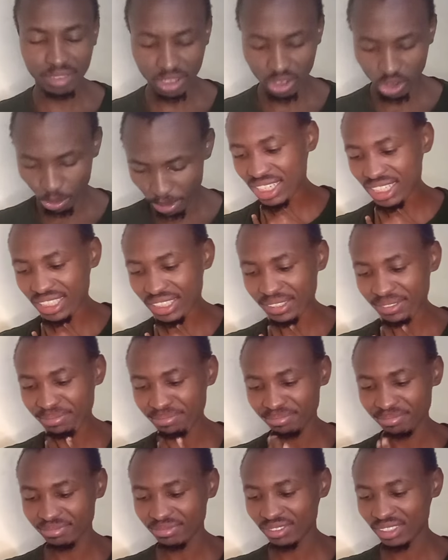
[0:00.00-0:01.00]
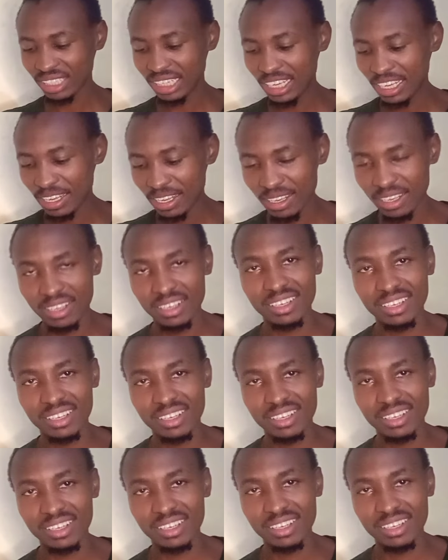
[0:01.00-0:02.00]
of the comments,
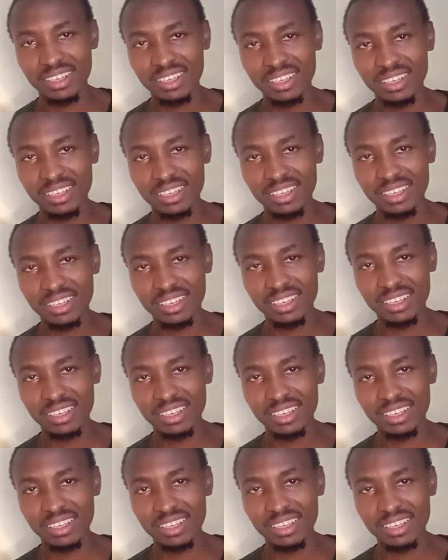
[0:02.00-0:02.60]
I don't know